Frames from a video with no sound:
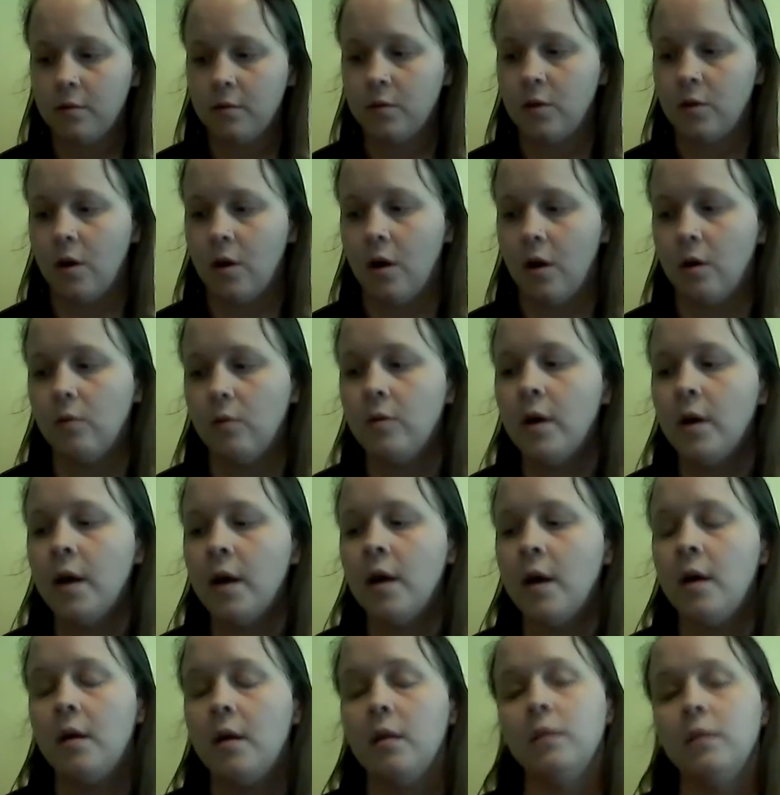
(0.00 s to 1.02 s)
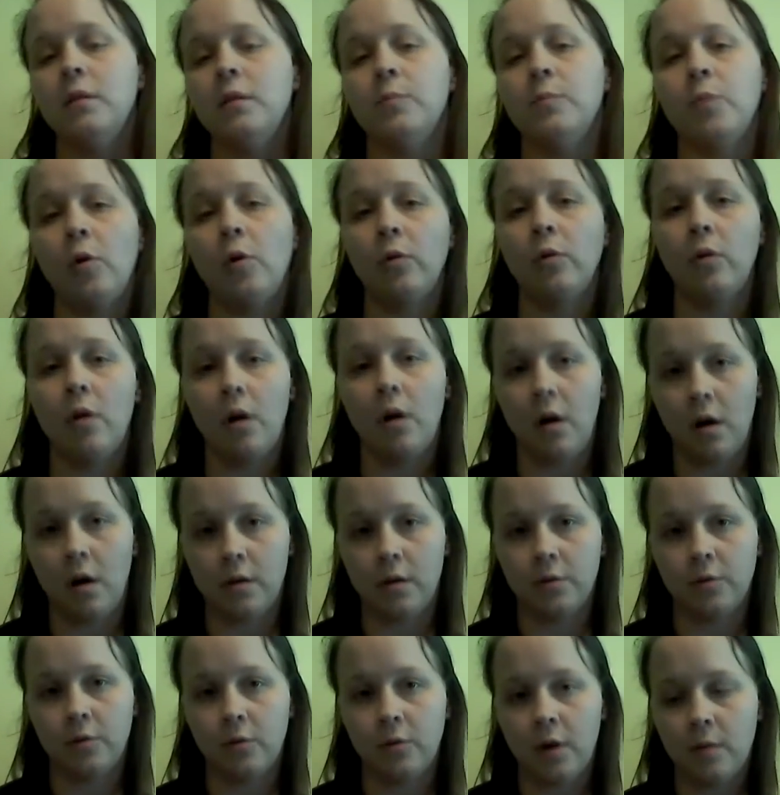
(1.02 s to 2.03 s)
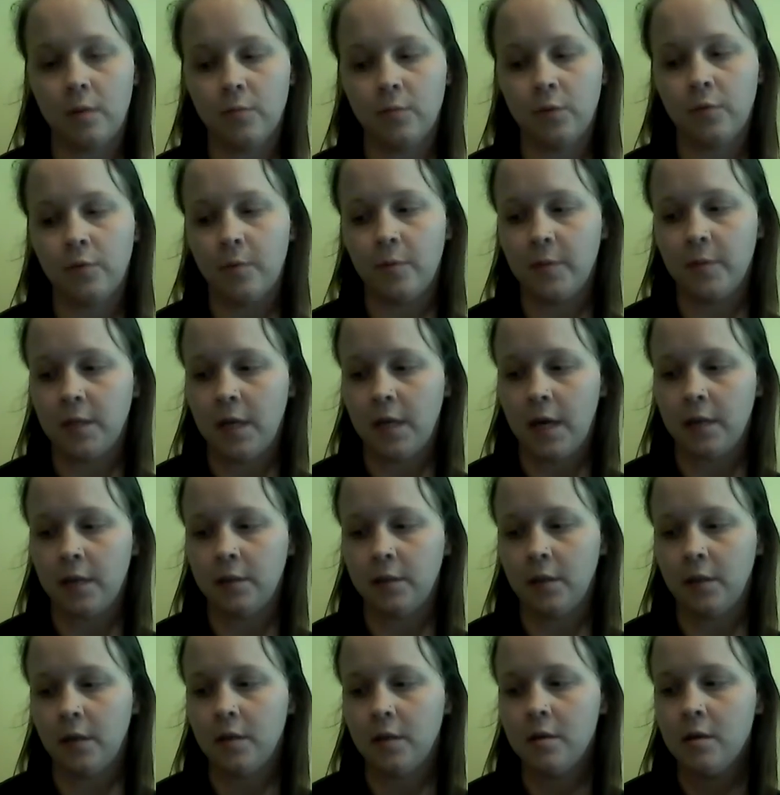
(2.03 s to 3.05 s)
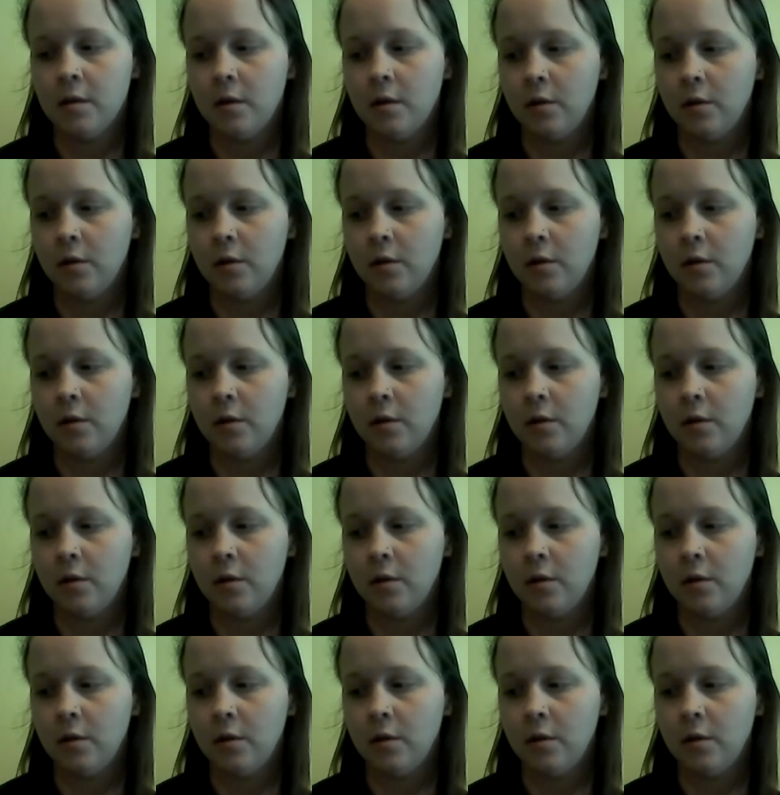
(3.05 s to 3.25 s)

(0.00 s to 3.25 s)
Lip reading: So the protocol also comes from the doctor.